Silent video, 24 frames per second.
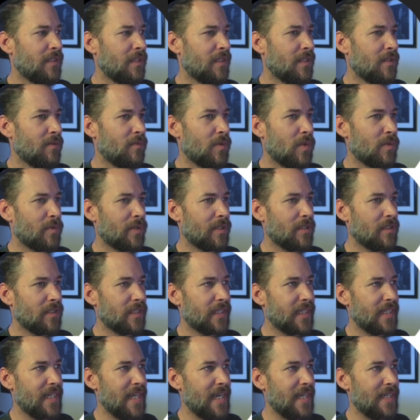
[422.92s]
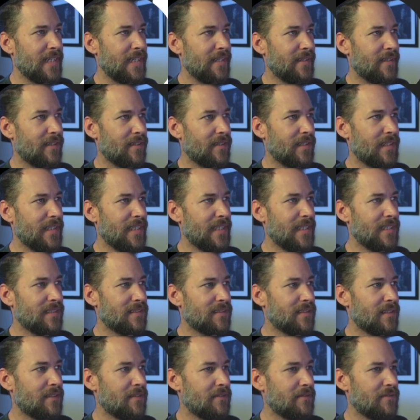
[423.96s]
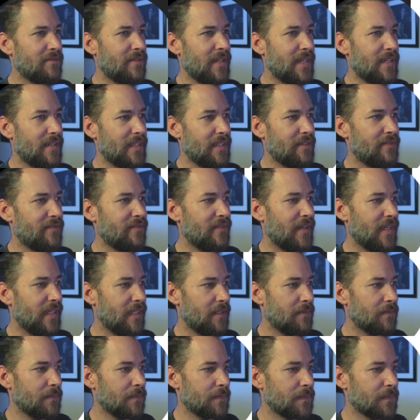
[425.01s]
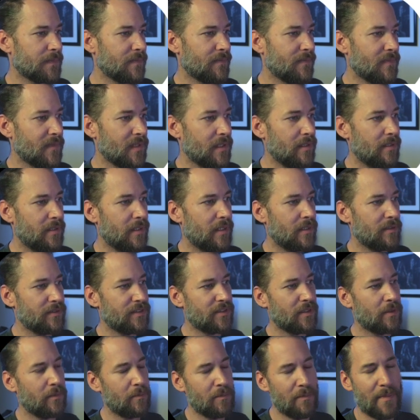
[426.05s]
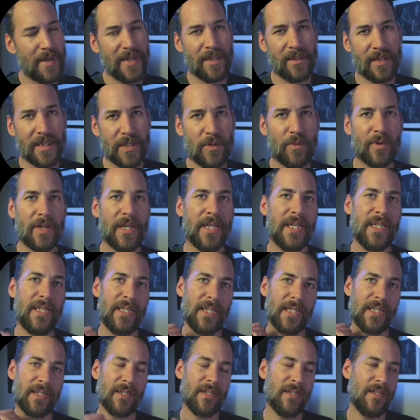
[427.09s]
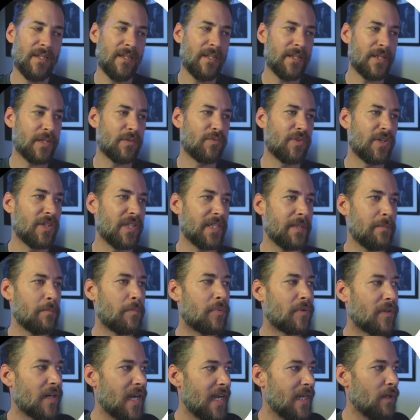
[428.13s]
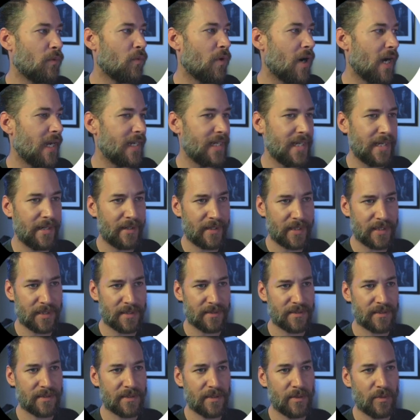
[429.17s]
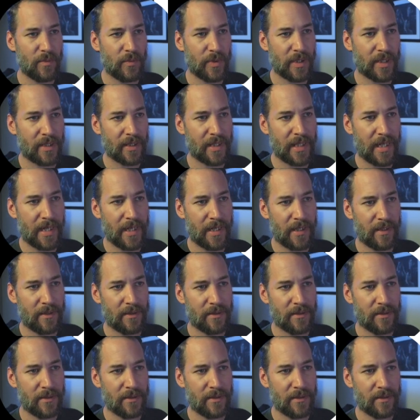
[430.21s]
what we're looking at here, and it's very faint. So mainly we're hitting the really bright white areas with that